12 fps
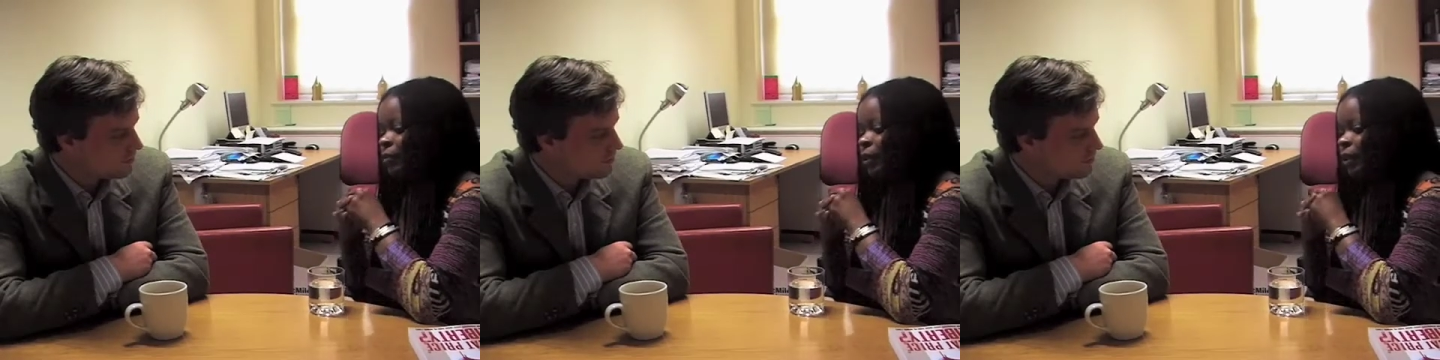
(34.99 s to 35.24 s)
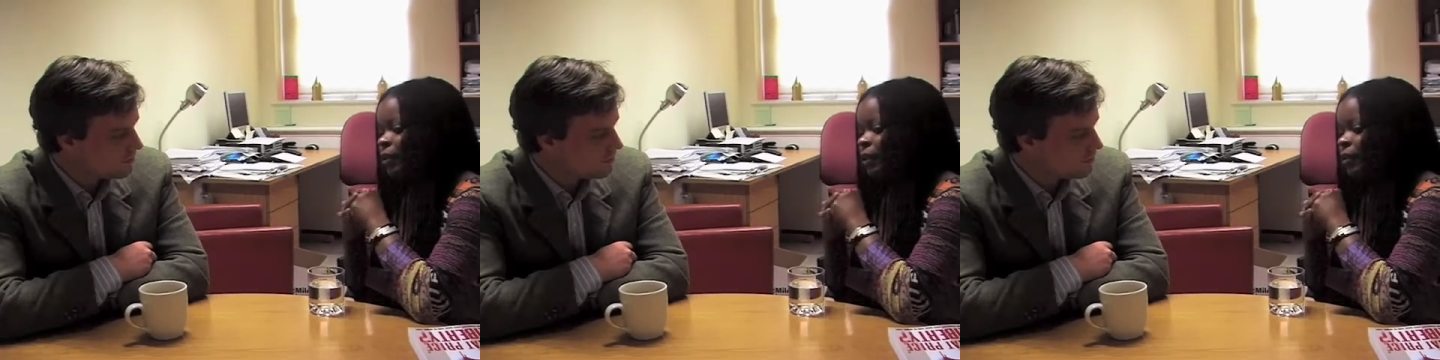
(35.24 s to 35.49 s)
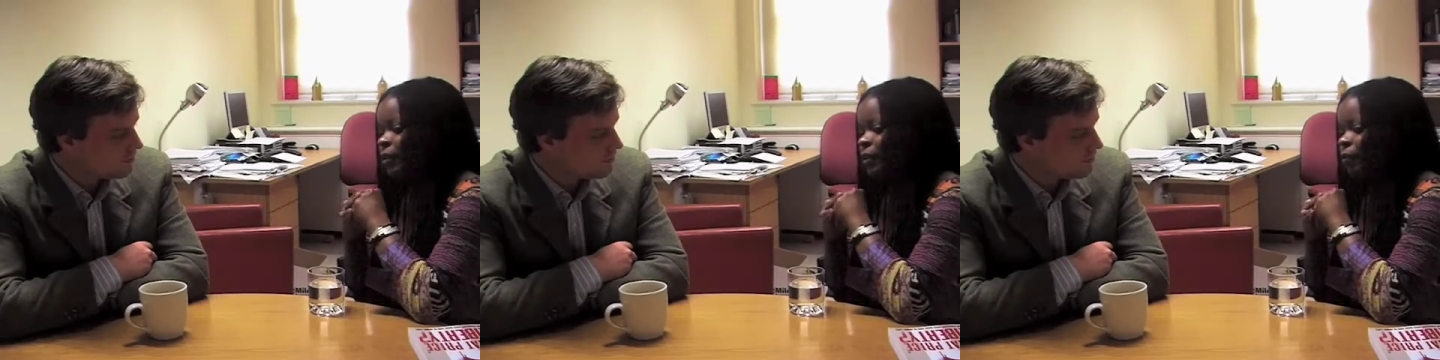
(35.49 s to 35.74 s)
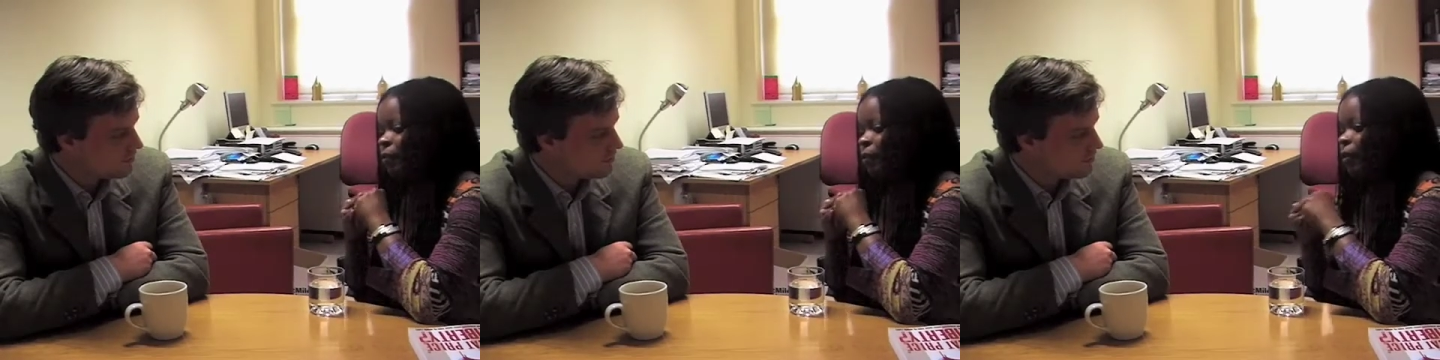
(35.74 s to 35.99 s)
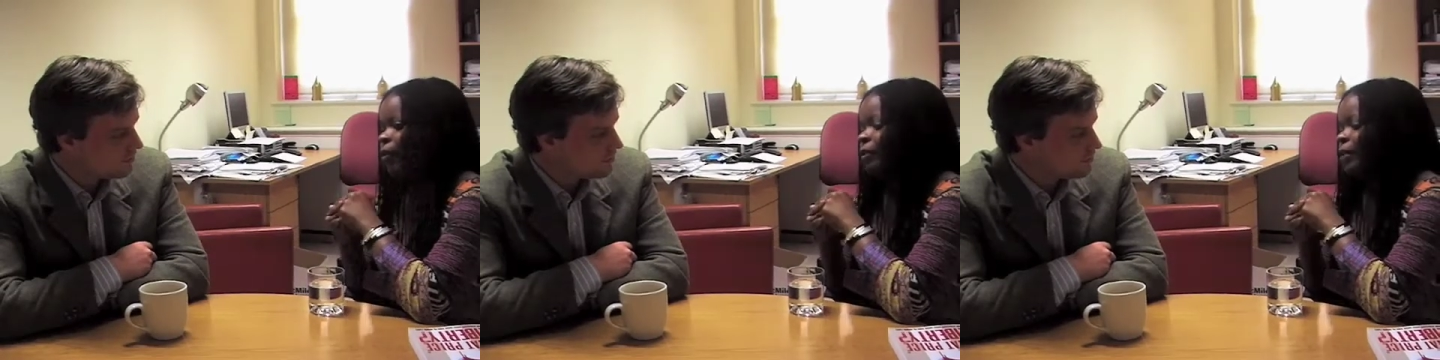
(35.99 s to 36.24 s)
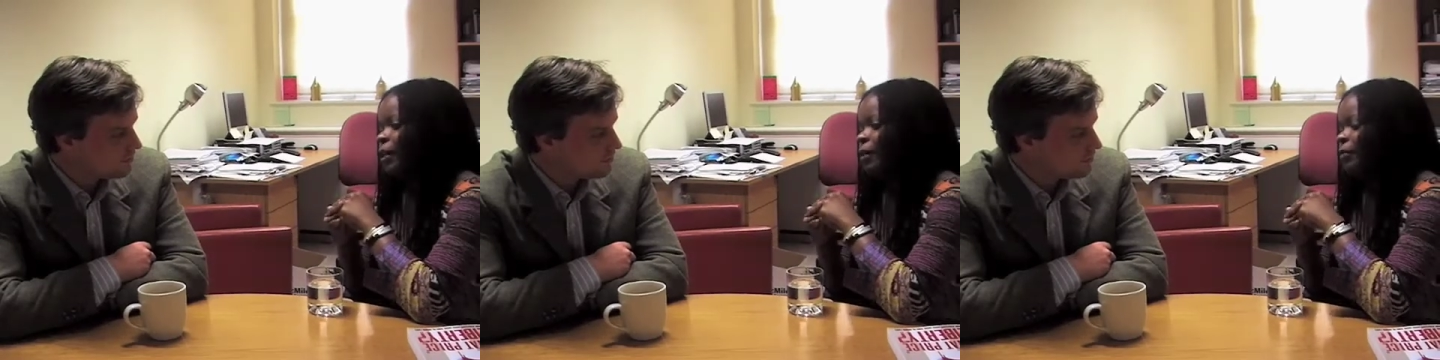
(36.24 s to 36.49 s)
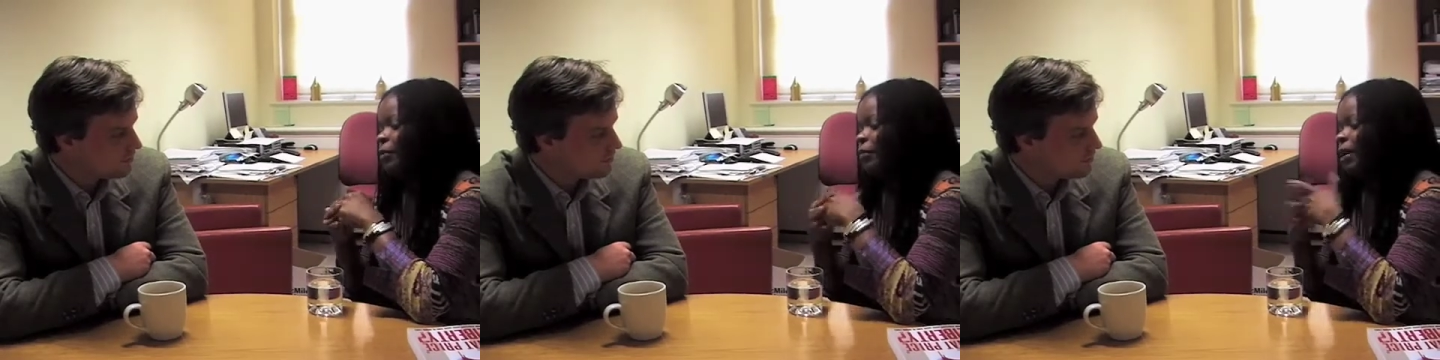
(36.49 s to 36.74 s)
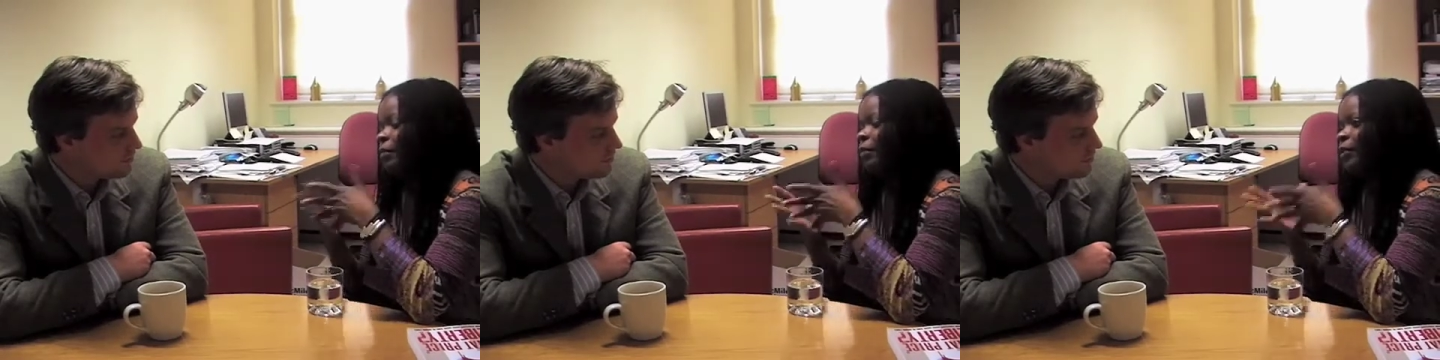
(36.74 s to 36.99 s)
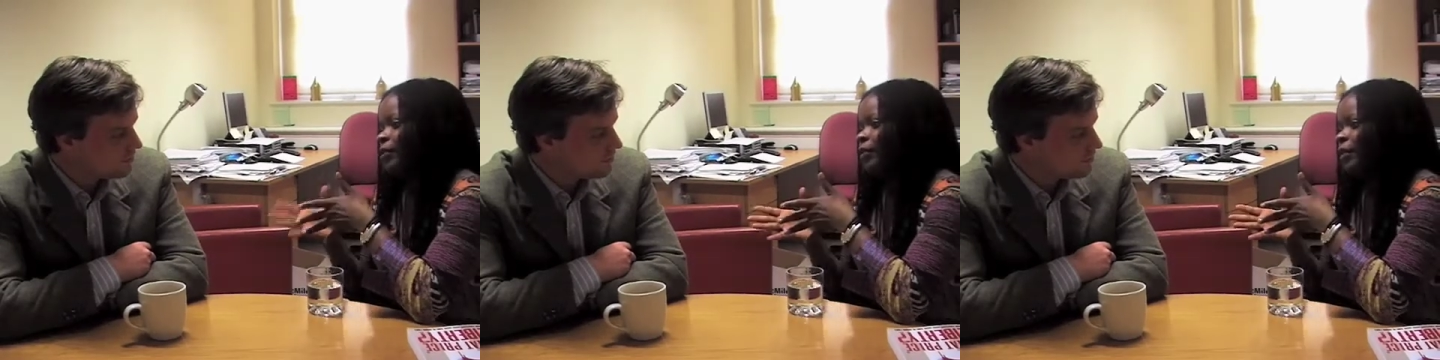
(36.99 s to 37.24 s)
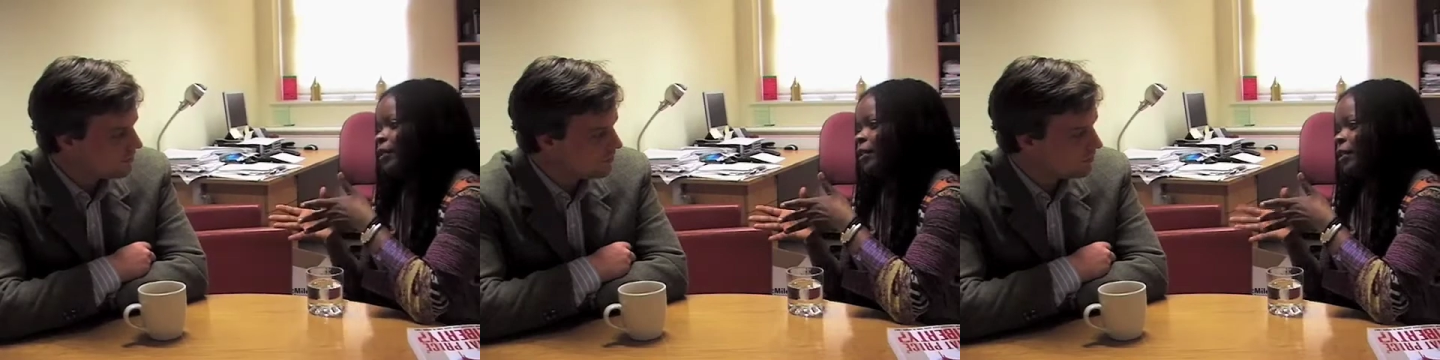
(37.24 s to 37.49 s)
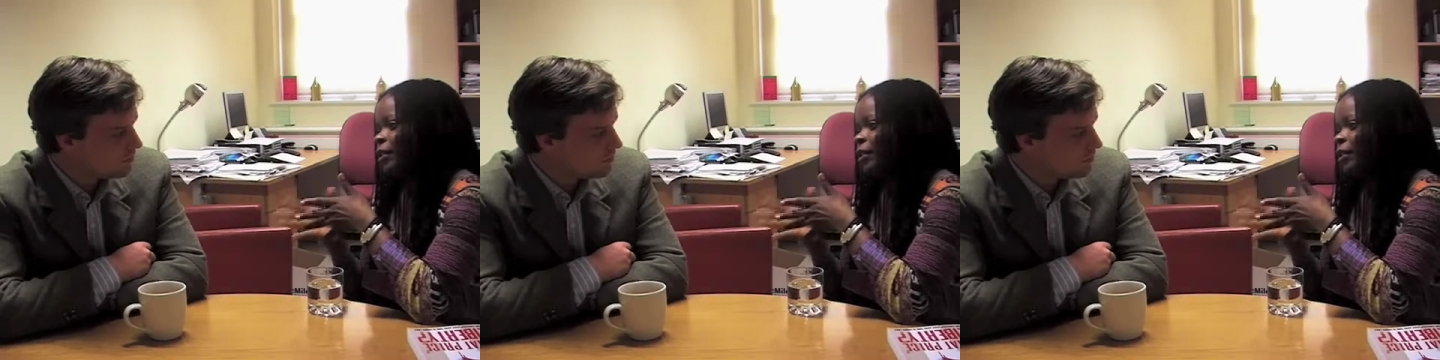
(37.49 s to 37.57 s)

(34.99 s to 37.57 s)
Speaker 1: meaning that uh, for a long time the black majority